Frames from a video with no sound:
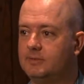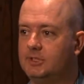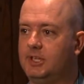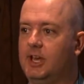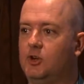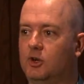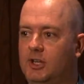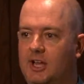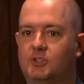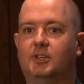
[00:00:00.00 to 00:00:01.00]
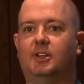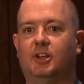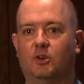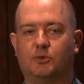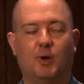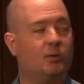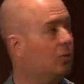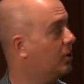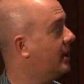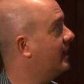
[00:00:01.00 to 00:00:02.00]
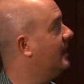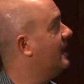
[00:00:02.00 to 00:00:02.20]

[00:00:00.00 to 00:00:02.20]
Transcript: to get your attention, and here's my warning.